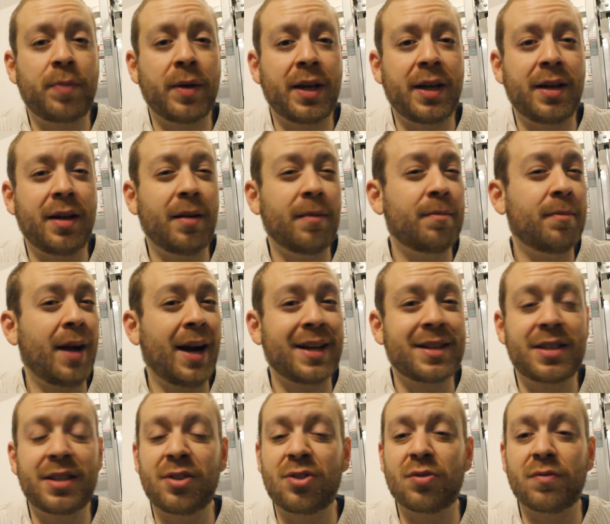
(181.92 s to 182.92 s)
be
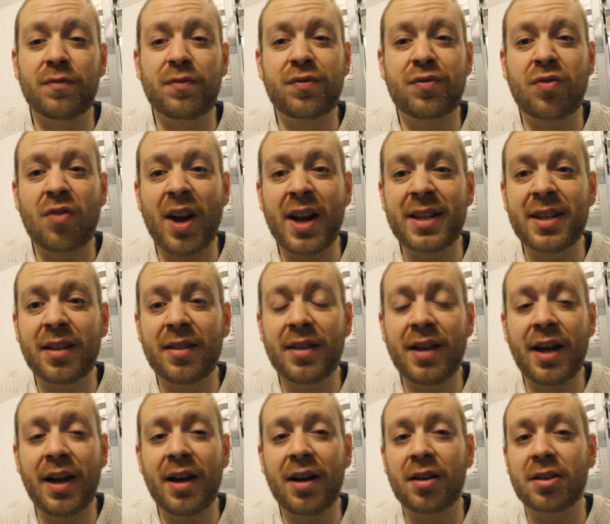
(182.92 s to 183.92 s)
Matic and Fred in
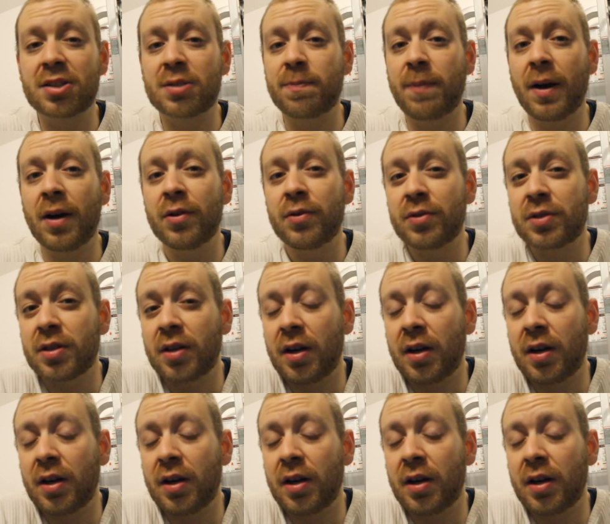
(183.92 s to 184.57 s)
there, I suppose.